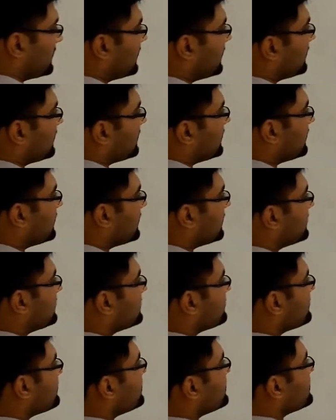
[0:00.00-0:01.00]
Uh,
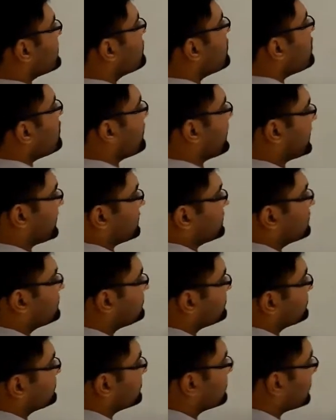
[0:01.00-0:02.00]
let me remove it.
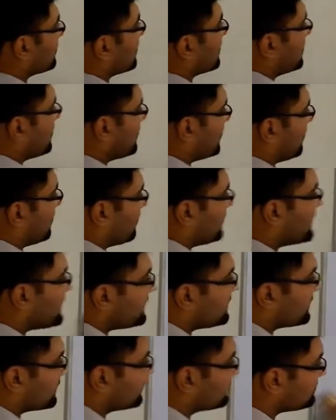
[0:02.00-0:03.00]
Alright?